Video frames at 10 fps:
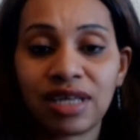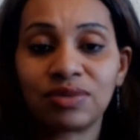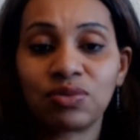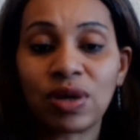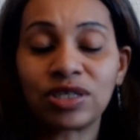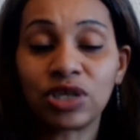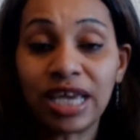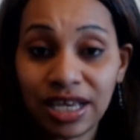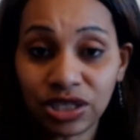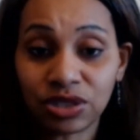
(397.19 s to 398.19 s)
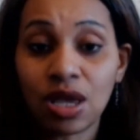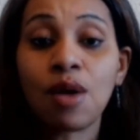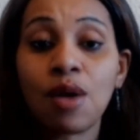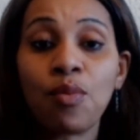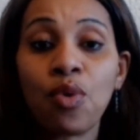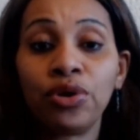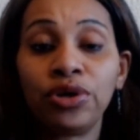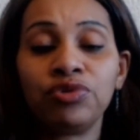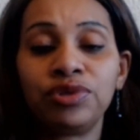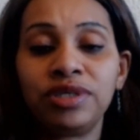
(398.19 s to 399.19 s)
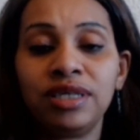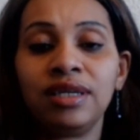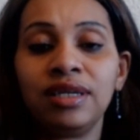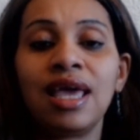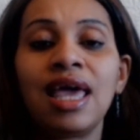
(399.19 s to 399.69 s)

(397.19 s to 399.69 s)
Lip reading: That's what's his morning routine.